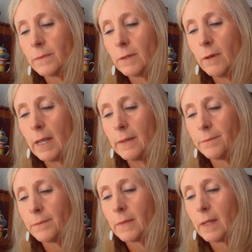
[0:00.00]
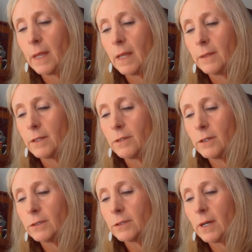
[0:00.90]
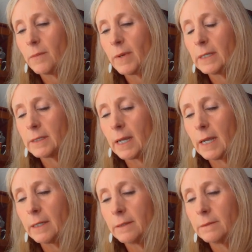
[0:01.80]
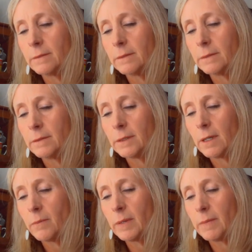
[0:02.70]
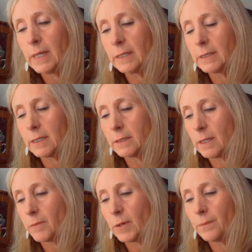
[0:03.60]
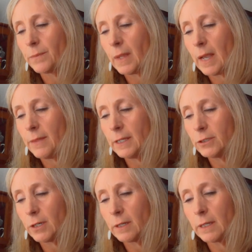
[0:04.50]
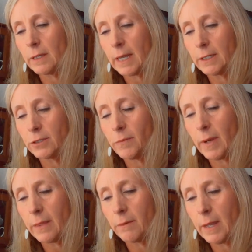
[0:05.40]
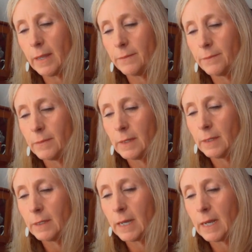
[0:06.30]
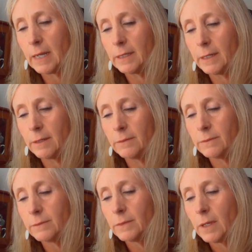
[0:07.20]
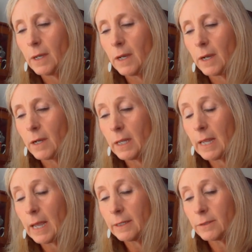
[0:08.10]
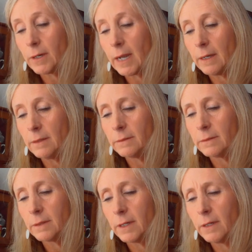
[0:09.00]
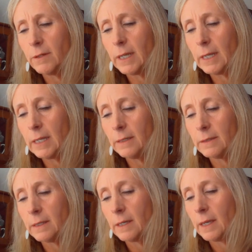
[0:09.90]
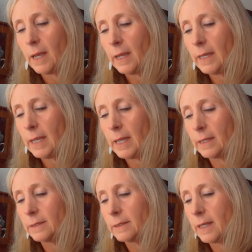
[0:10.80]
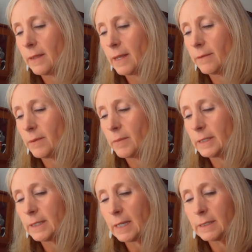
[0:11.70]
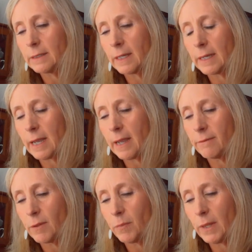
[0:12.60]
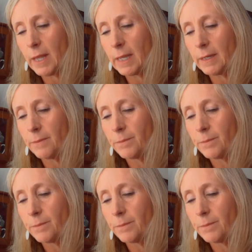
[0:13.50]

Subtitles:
Great. The nerds are on my side. Don't be mean, said Summer. I think Charlotte likes you, by the way. Yeah, I know. Are you going to ask her out? Are you kidding? I can't, now that everybody's acting like I have the plague.